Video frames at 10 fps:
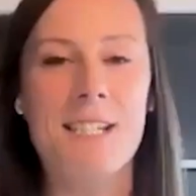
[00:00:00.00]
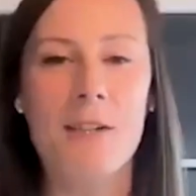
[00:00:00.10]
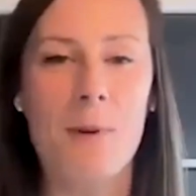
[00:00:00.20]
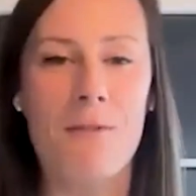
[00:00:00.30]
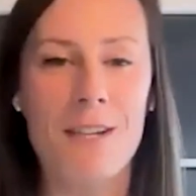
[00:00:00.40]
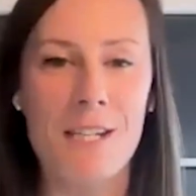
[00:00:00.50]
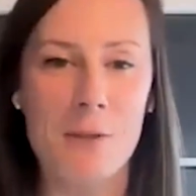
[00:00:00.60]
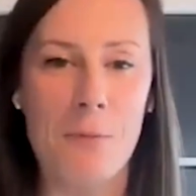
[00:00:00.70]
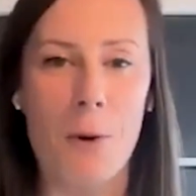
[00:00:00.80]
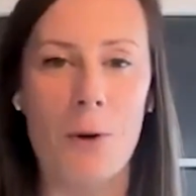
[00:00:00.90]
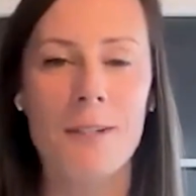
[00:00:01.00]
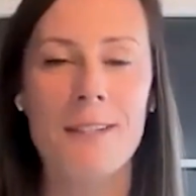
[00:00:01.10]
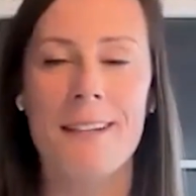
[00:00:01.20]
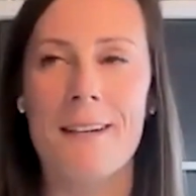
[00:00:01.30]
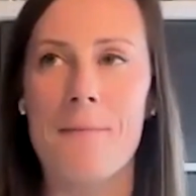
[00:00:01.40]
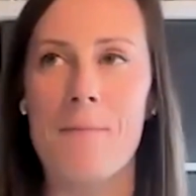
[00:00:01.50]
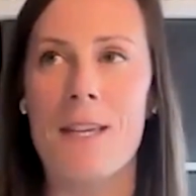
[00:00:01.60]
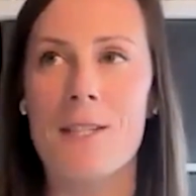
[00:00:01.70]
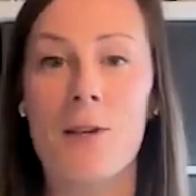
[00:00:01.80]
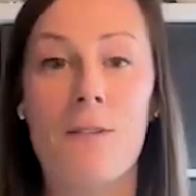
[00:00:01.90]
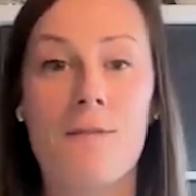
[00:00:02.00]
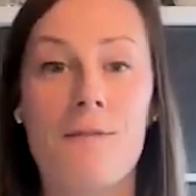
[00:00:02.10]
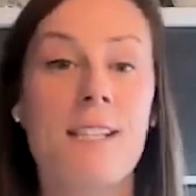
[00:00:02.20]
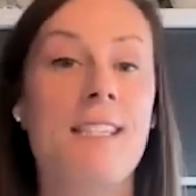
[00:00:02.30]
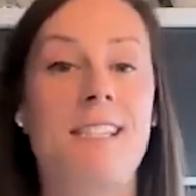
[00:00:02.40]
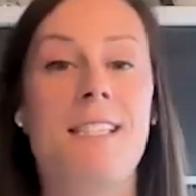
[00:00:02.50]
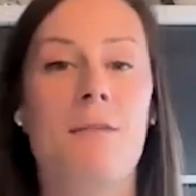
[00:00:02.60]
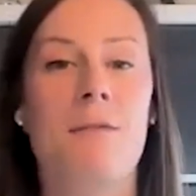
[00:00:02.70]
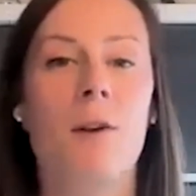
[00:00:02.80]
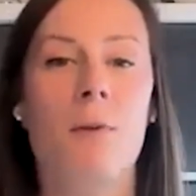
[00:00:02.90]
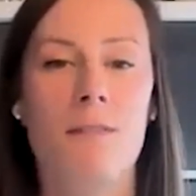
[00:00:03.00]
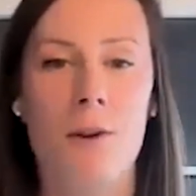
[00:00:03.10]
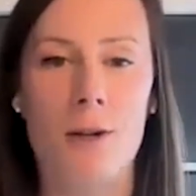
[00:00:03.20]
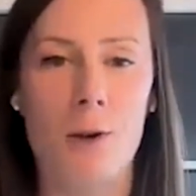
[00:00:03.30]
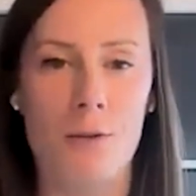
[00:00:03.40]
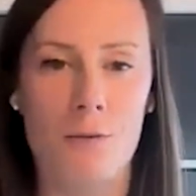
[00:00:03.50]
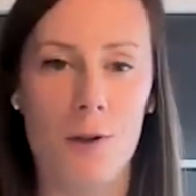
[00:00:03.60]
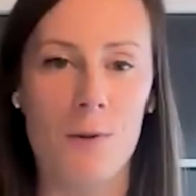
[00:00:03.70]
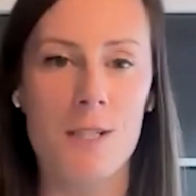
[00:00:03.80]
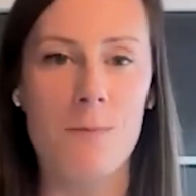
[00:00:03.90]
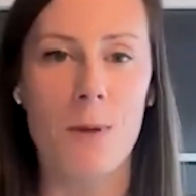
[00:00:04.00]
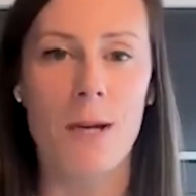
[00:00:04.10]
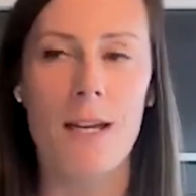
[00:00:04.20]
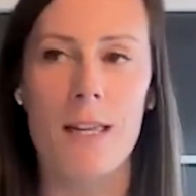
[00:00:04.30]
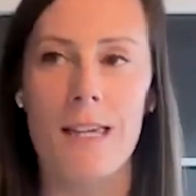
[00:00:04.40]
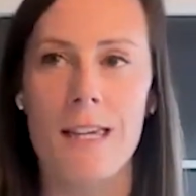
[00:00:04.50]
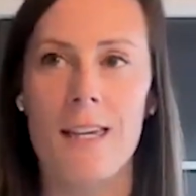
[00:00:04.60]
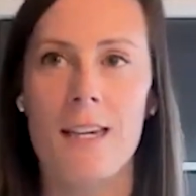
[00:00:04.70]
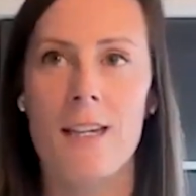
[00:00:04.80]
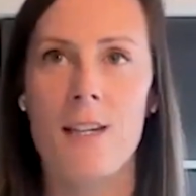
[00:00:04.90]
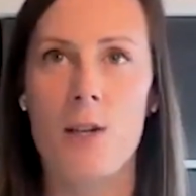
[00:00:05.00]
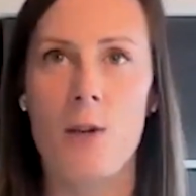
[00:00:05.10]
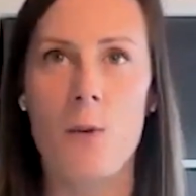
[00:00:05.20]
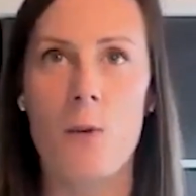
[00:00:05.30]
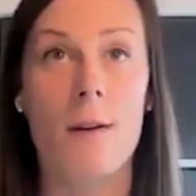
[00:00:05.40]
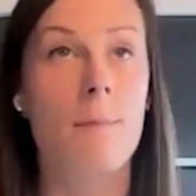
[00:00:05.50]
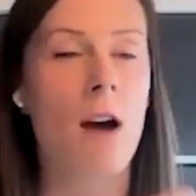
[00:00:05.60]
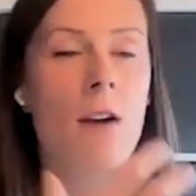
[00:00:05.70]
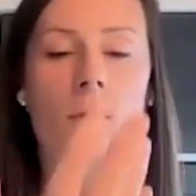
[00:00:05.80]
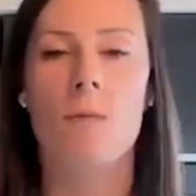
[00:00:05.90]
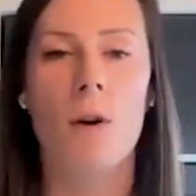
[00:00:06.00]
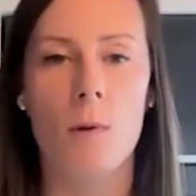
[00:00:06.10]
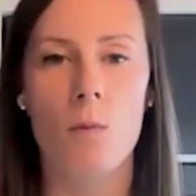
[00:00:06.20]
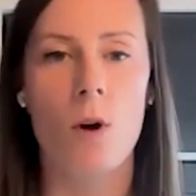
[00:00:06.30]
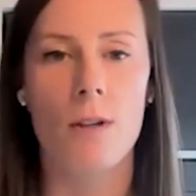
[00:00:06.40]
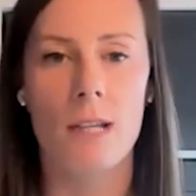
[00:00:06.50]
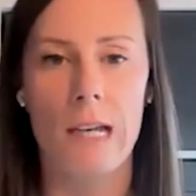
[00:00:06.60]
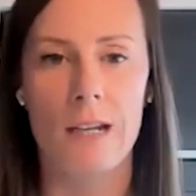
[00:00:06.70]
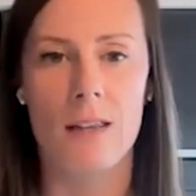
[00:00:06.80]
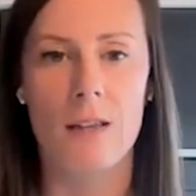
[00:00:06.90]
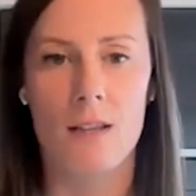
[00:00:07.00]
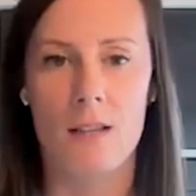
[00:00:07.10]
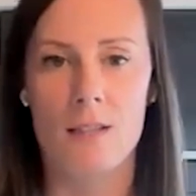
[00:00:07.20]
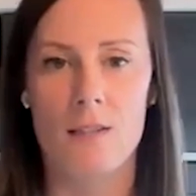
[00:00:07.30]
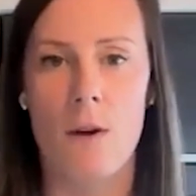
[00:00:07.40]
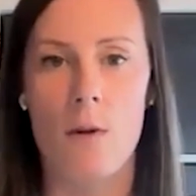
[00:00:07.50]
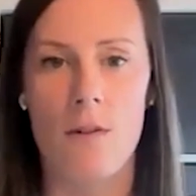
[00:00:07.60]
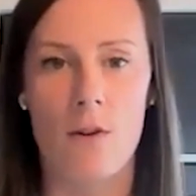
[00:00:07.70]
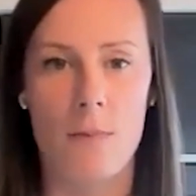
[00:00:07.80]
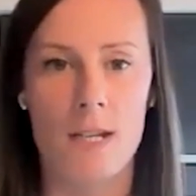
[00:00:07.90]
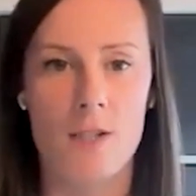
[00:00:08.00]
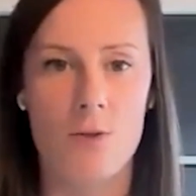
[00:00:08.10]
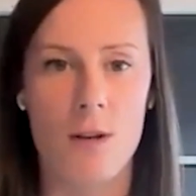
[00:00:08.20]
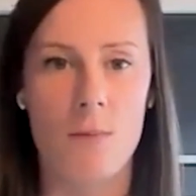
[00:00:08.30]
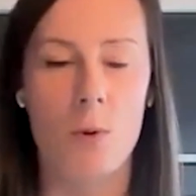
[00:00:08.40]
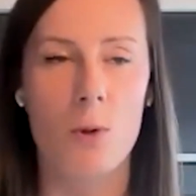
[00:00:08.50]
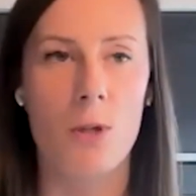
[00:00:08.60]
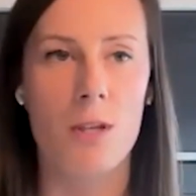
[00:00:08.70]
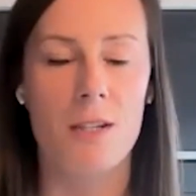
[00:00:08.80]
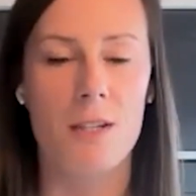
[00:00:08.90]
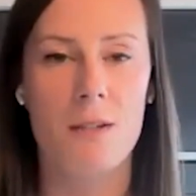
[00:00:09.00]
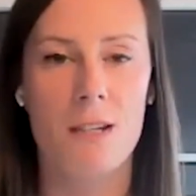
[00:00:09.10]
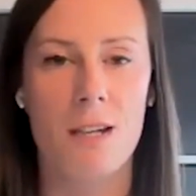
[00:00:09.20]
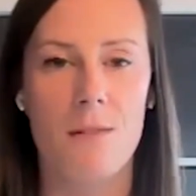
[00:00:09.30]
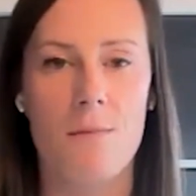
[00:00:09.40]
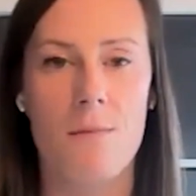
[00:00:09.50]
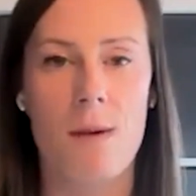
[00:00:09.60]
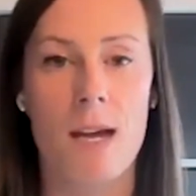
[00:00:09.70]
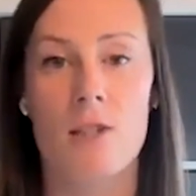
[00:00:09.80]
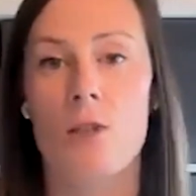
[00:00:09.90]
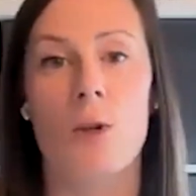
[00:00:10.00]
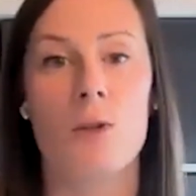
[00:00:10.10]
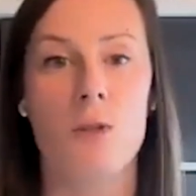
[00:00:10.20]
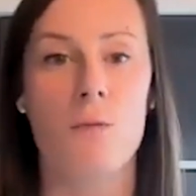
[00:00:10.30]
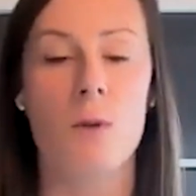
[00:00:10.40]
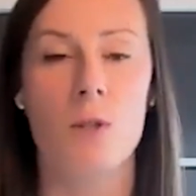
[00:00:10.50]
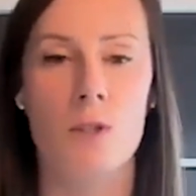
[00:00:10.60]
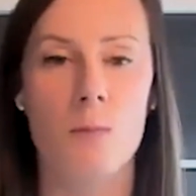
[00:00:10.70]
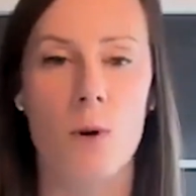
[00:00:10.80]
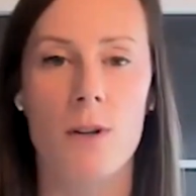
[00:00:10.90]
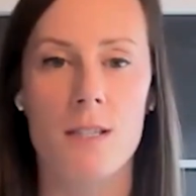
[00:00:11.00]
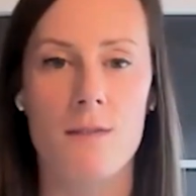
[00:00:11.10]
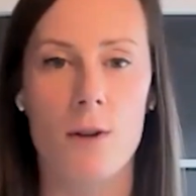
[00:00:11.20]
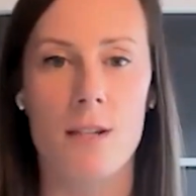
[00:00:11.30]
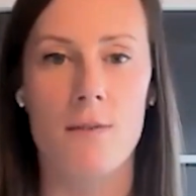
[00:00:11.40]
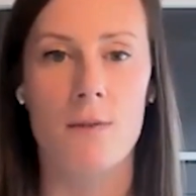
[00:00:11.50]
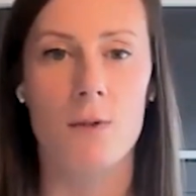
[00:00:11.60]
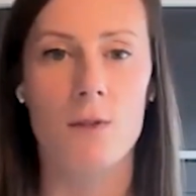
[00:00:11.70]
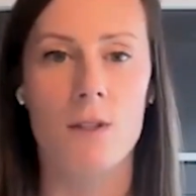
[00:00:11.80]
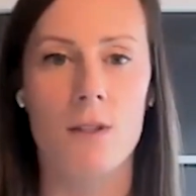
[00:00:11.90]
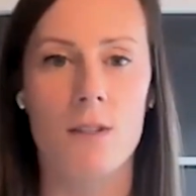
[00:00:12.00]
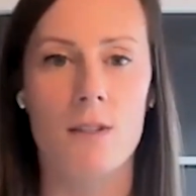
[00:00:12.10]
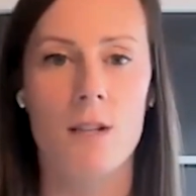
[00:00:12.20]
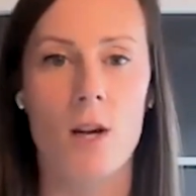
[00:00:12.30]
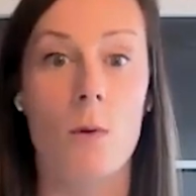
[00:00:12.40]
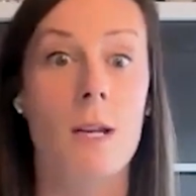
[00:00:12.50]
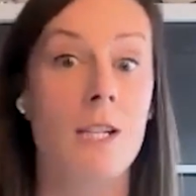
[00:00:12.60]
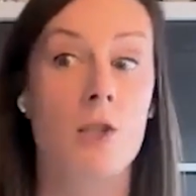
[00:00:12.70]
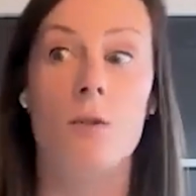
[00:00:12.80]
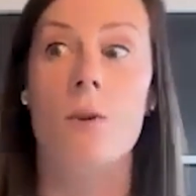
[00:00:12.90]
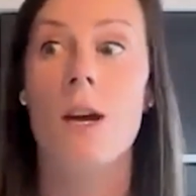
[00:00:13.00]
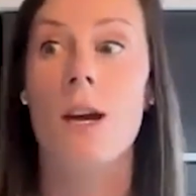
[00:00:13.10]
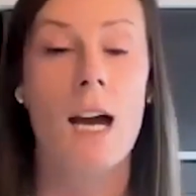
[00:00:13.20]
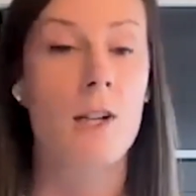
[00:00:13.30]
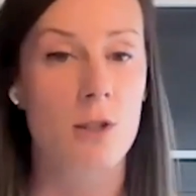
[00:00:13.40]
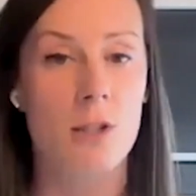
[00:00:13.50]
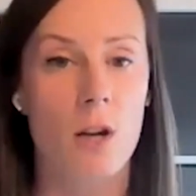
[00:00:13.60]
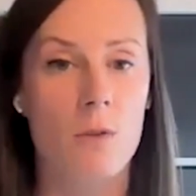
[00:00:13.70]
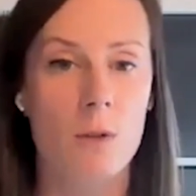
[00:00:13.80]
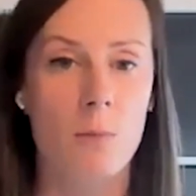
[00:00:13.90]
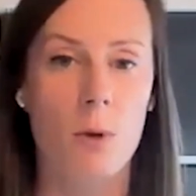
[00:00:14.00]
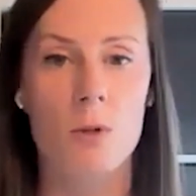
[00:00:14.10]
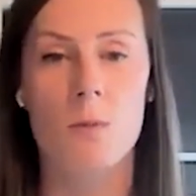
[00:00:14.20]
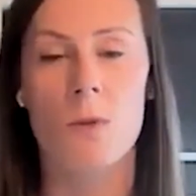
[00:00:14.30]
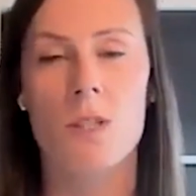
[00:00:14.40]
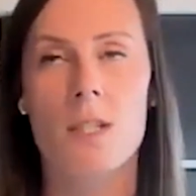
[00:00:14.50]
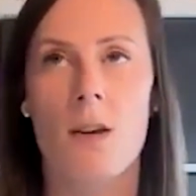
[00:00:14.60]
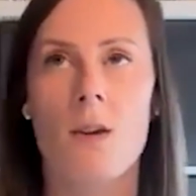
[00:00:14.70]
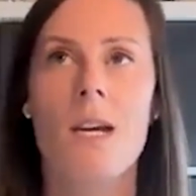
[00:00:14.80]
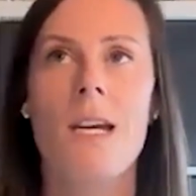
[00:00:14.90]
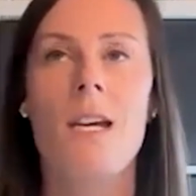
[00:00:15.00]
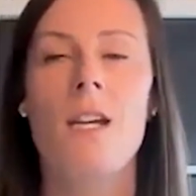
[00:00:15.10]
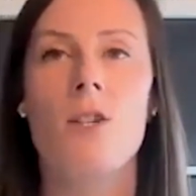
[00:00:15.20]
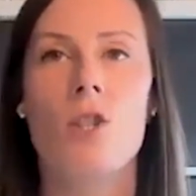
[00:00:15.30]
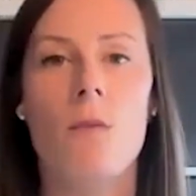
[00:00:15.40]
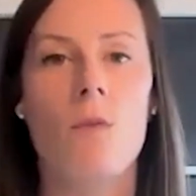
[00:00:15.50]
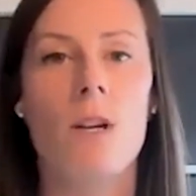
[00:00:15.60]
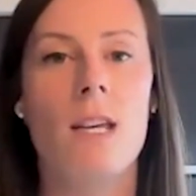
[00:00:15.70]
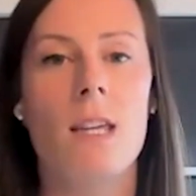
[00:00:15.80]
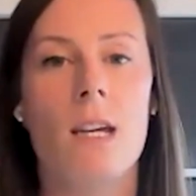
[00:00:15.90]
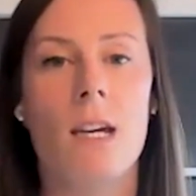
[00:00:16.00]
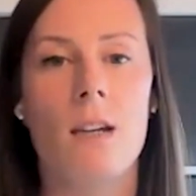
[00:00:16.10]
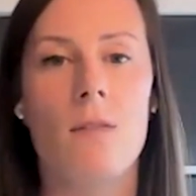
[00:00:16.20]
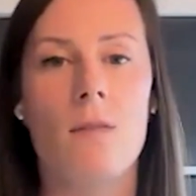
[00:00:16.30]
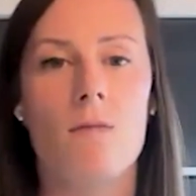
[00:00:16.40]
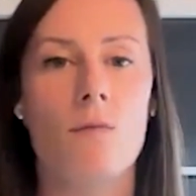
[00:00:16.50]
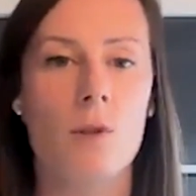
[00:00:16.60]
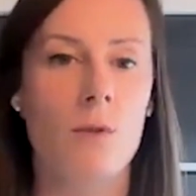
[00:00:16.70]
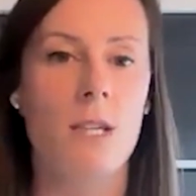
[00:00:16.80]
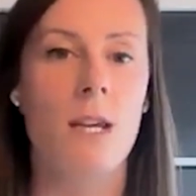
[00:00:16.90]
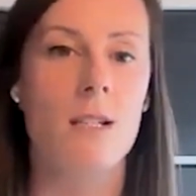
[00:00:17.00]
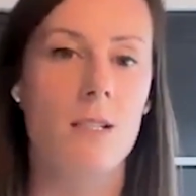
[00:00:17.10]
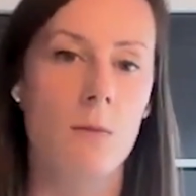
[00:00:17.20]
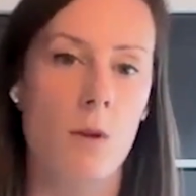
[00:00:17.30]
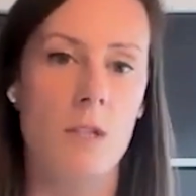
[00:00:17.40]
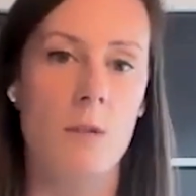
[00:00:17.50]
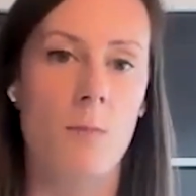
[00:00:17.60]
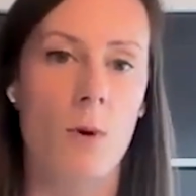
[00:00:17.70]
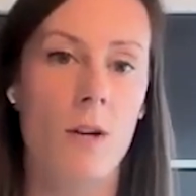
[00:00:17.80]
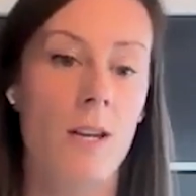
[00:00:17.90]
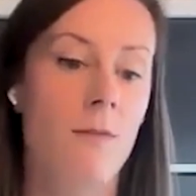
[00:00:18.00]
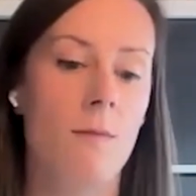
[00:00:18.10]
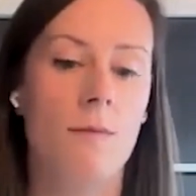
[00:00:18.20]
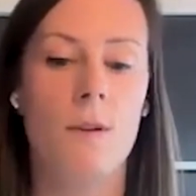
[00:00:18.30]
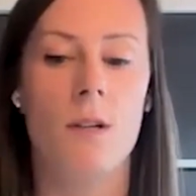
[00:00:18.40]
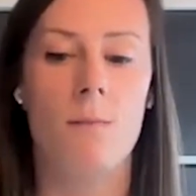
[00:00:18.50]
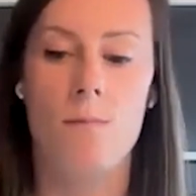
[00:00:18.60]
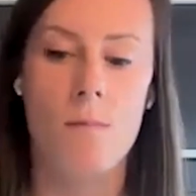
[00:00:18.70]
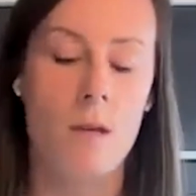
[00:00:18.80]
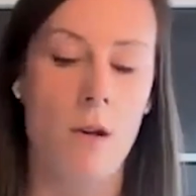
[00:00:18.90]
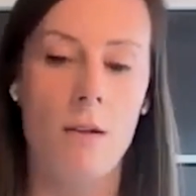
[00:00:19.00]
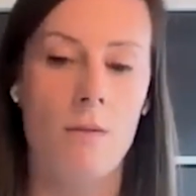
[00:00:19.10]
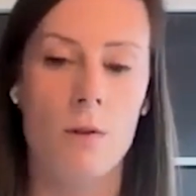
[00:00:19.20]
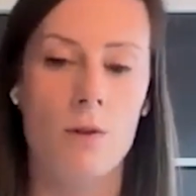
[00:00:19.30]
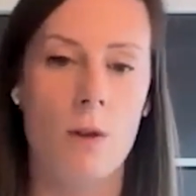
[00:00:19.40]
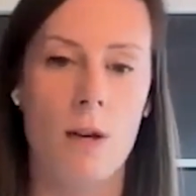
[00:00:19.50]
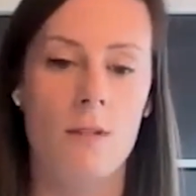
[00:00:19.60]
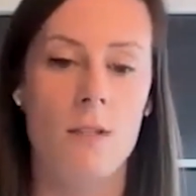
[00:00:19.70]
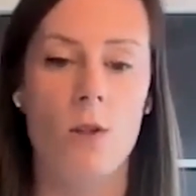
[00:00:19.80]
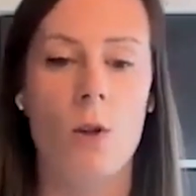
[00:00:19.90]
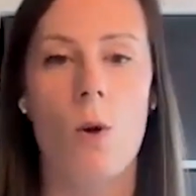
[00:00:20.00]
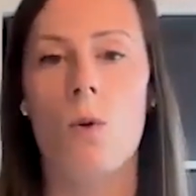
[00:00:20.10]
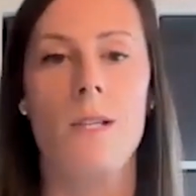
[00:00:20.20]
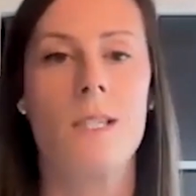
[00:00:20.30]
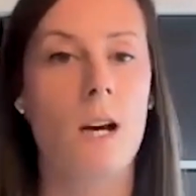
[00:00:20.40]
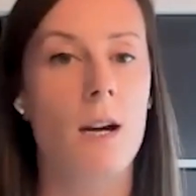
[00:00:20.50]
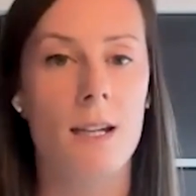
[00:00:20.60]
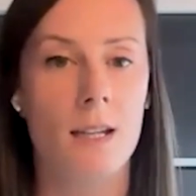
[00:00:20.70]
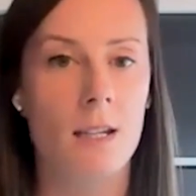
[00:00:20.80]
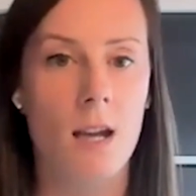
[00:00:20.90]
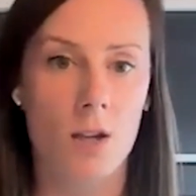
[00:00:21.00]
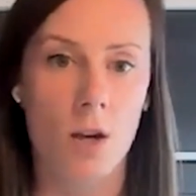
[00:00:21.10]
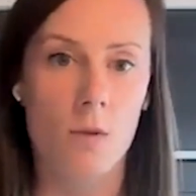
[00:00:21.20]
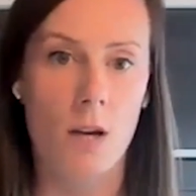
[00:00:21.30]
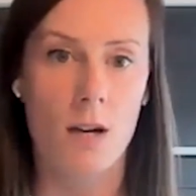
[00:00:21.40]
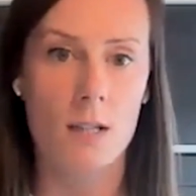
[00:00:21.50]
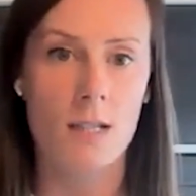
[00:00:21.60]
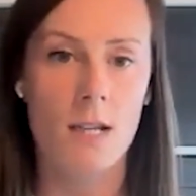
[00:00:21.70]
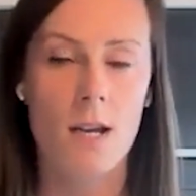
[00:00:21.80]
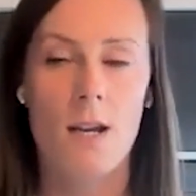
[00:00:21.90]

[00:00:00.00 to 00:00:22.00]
it's a little bit of a niche sport. It's got a fantastic following, very loyal followers, but I think apart from Formula One, kind of that's very, very mainstream, all the other kind of echelons of motorsport is very difficult to know unless you actually know and support someone. So, you know, generally the kind of route into motorsport, and even for, you know, F1 drivers, you'll always start in go-karts.